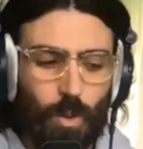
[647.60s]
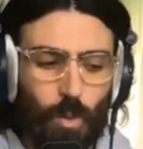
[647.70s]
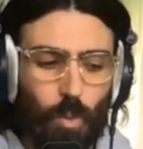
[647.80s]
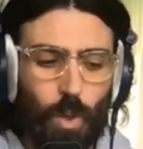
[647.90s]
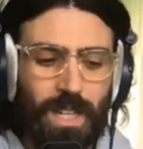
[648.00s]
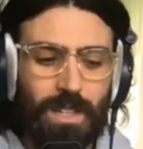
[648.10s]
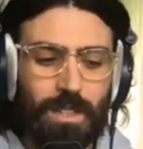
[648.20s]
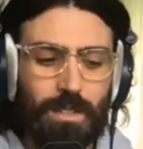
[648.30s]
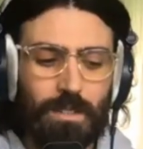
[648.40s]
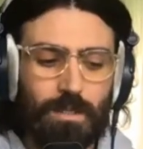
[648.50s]

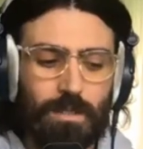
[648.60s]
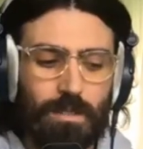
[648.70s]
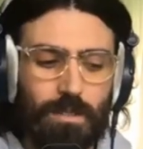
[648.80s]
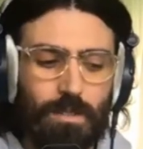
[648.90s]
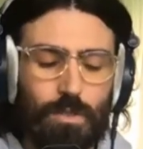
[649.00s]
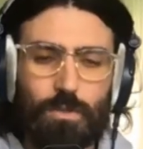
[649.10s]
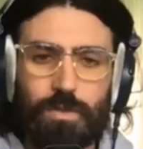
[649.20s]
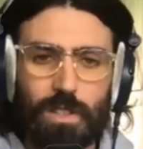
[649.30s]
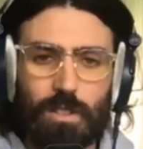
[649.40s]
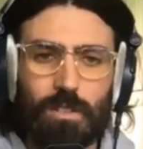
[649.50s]
When do you
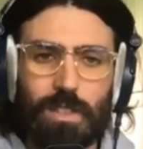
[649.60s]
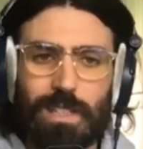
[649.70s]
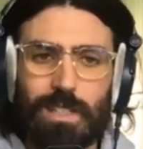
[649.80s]
feel